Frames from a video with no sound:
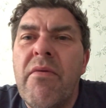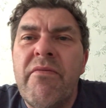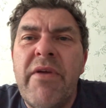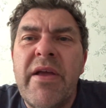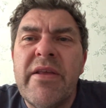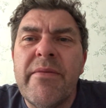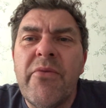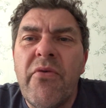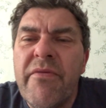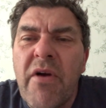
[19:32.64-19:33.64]
veganism
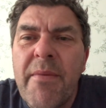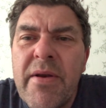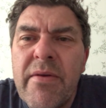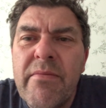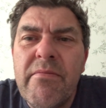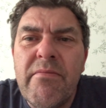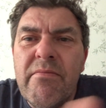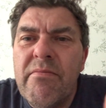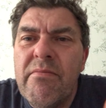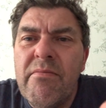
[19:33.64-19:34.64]
or environment
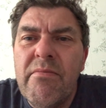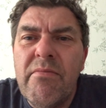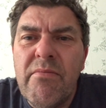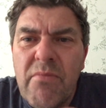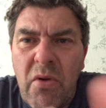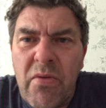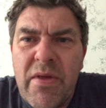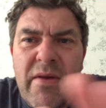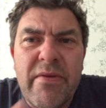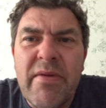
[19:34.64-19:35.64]
on
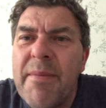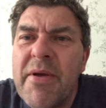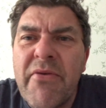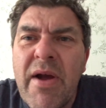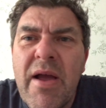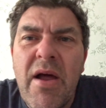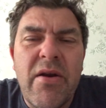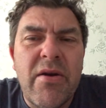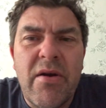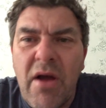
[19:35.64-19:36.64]
this, that'd be great.
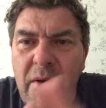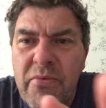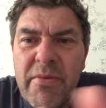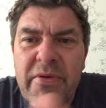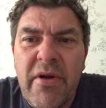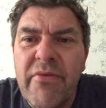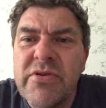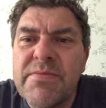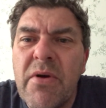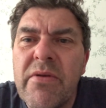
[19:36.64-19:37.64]
And I promise I'll
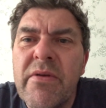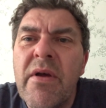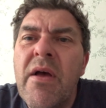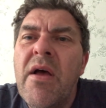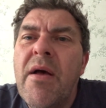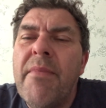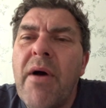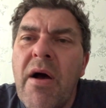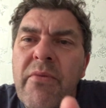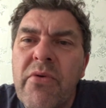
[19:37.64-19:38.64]
respond.
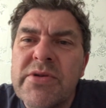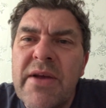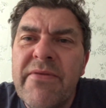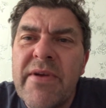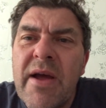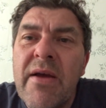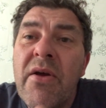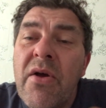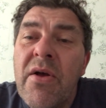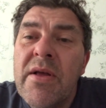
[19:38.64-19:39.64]
But I will say for now,
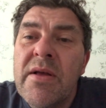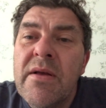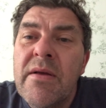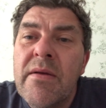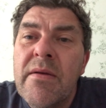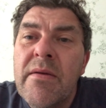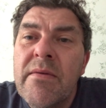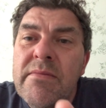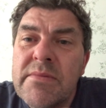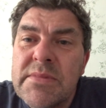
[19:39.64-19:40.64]

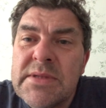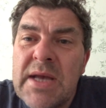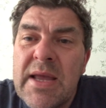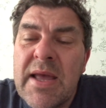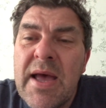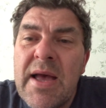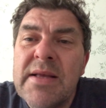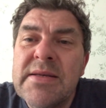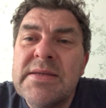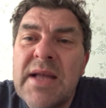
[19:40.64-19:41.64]
take care
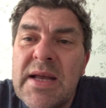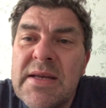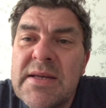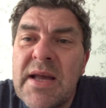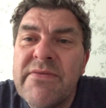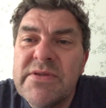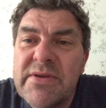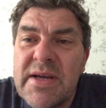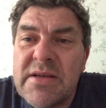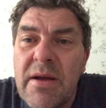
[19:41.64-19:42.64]
and stay safe until
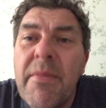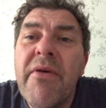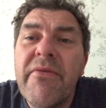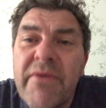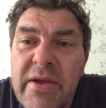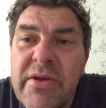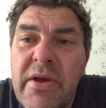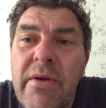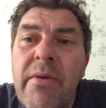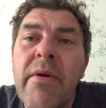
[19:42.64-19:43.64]
next time. Thank
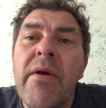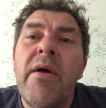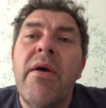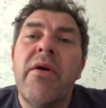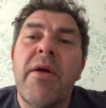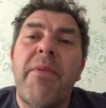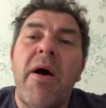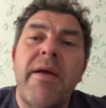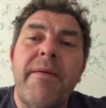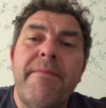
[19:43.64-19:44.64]
you.
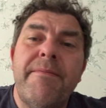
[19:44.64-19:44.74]
Goodbye.